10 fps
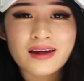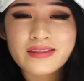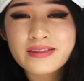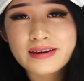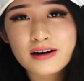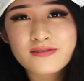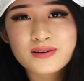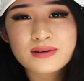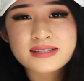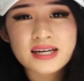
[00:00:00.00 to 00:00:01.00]
And then the
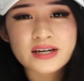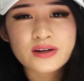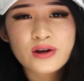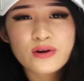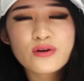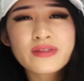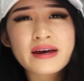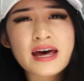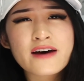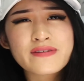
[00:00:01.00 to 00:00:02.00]
girlfriend was like, who
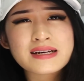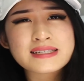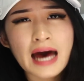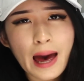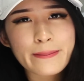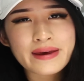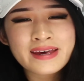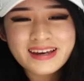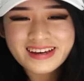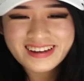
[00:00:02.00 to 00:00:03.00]
the F is
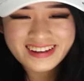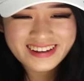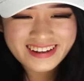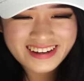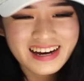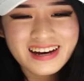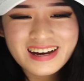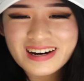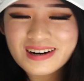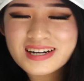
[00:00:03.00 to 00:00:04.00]
Abby?
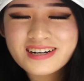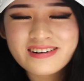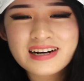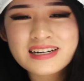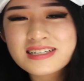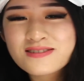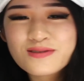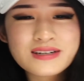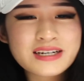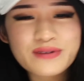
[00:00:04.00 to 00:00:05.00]
Autocorrect is
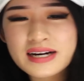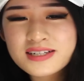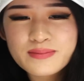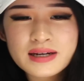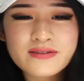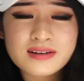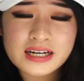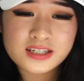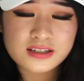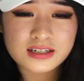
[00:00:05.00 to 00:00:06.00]
ruining way too many
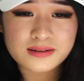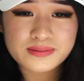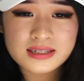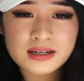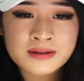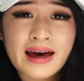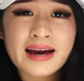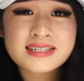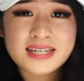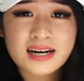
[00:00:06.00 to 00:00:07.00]
relationships.
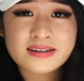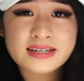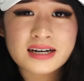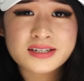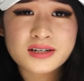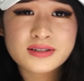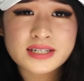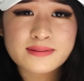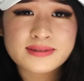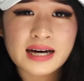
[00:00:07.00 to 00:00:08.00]
Hey Jared, I told
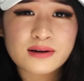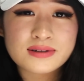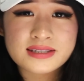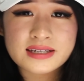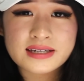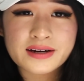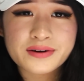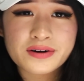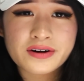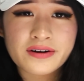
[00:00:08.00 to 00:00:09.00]
James that I was sick and
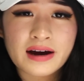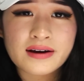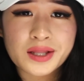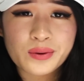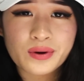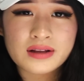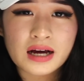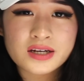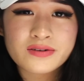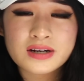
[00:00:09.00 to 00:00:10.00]
couldn't go out, lol.
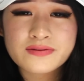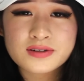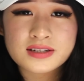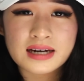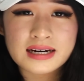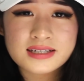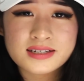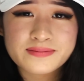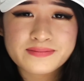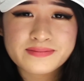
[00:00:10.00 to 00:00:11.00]
Are you ready for
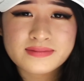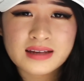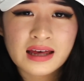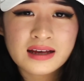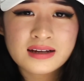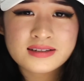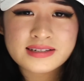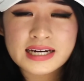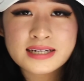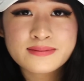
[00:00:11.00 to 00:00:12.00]
tonight?
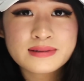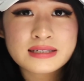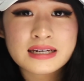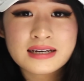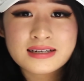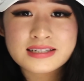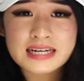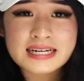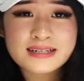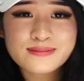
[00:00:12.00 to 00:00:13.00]
James?
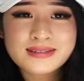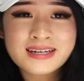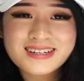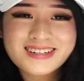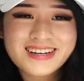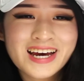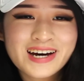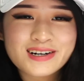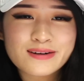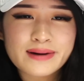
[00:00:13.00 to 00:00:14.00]
James?
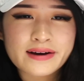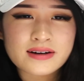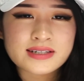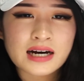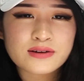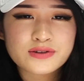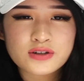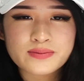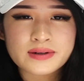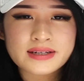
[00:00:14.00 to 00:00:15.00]
Oh my gosh, how
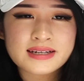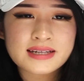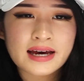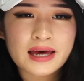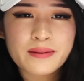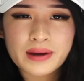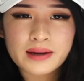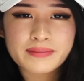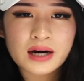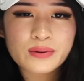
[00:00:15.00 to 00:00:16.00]
stupid. Yes, I am,
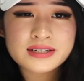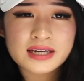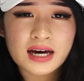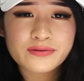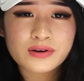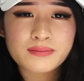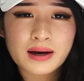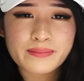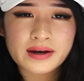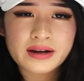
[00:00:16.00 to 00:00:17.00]
babe. Can't wait to have you in
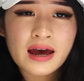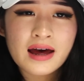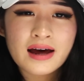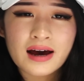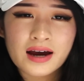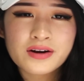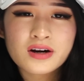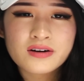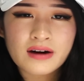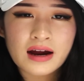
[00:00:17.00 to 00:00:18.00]
my bed. I
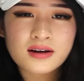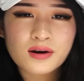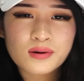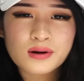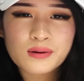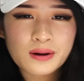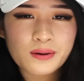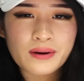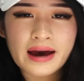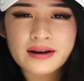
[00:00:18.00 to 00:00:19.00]
know, right? Low, low,
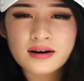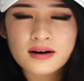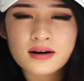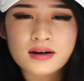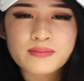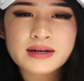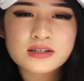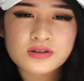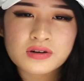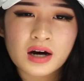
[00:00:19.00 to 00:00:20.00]
low. And ugh,
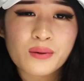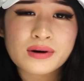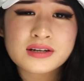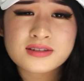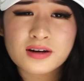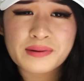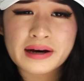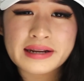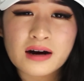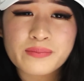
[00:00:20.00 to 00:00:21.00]
me too. I want you so
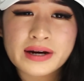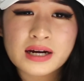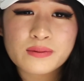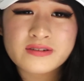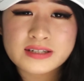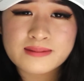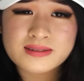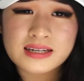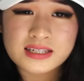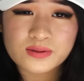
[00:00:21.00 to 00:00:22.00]
bad. I'll break up with
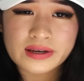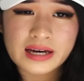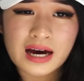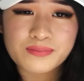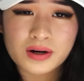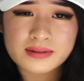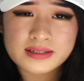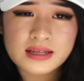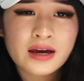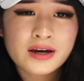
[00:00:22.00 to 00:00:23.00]
James next week. I
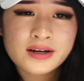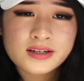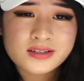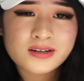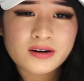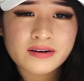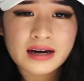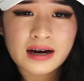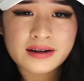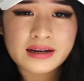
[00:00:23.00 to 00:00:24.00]
promise. Don't worry,
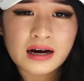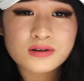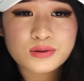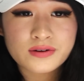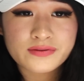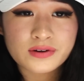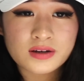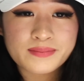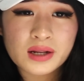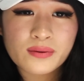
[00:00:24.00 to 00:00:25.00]
hun. I'll do it for
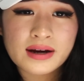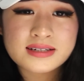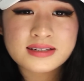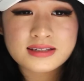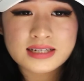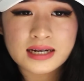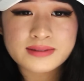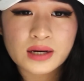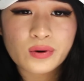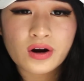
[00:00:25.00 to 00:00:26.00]
you. By the way, this is
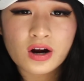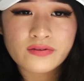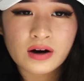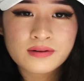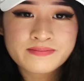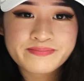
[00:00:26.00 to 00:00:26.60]
James and we're over.